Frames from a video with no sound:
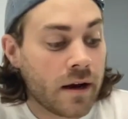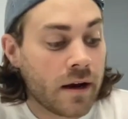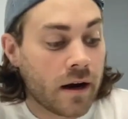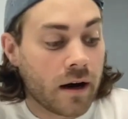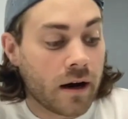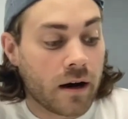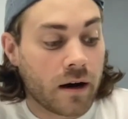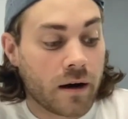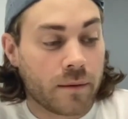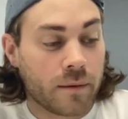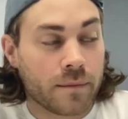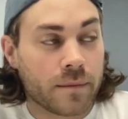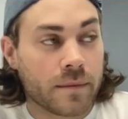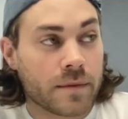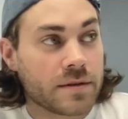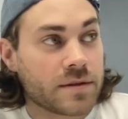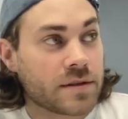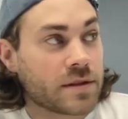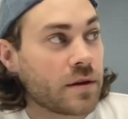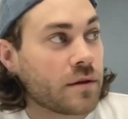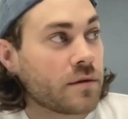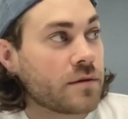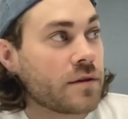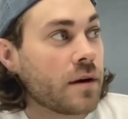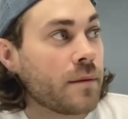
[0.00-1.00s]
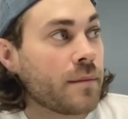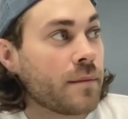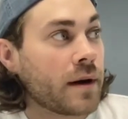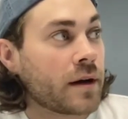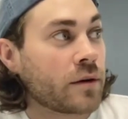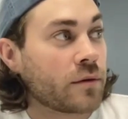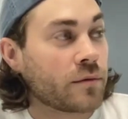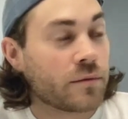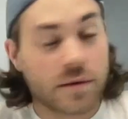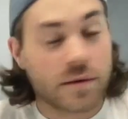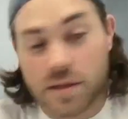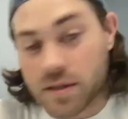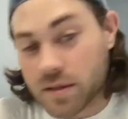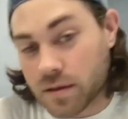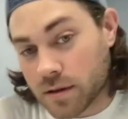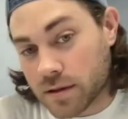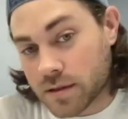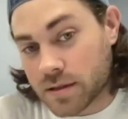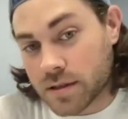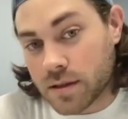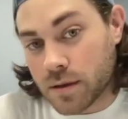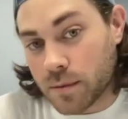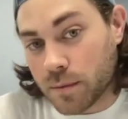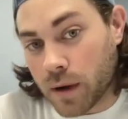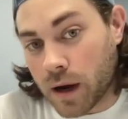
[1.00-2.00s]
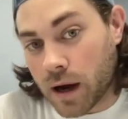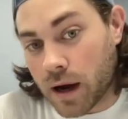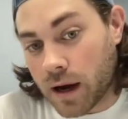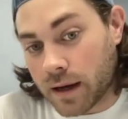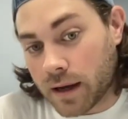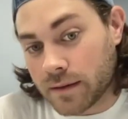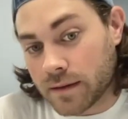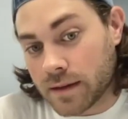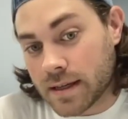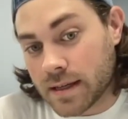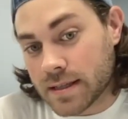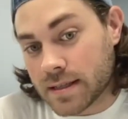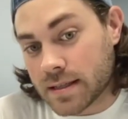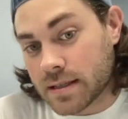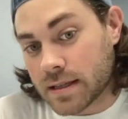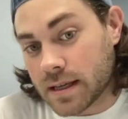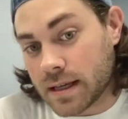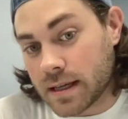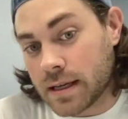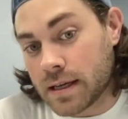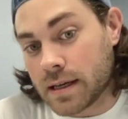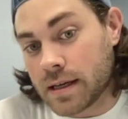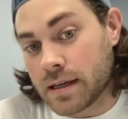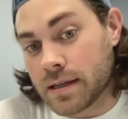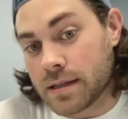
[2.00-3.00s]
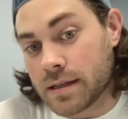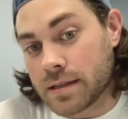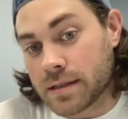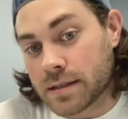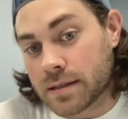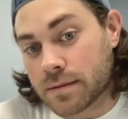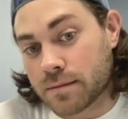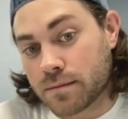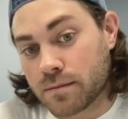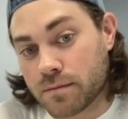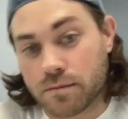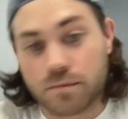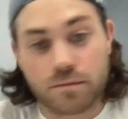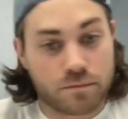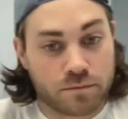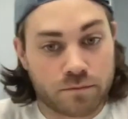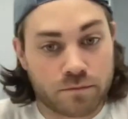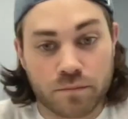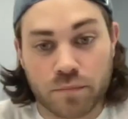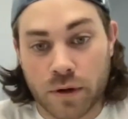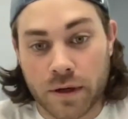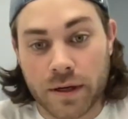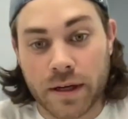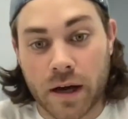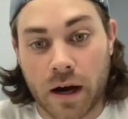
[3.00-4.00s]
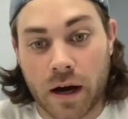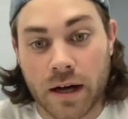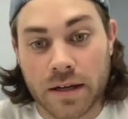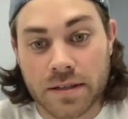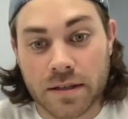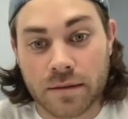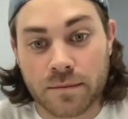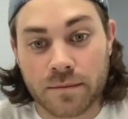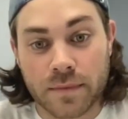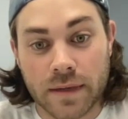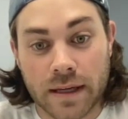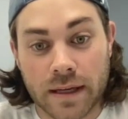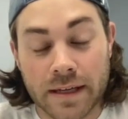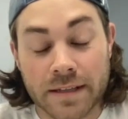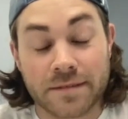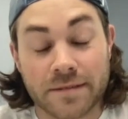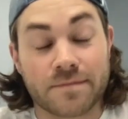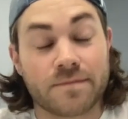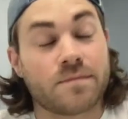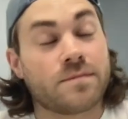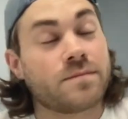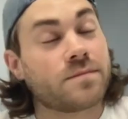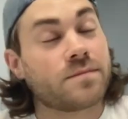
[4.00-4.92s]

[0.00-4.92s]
So the amount of research that behind this is pretty awesome. It's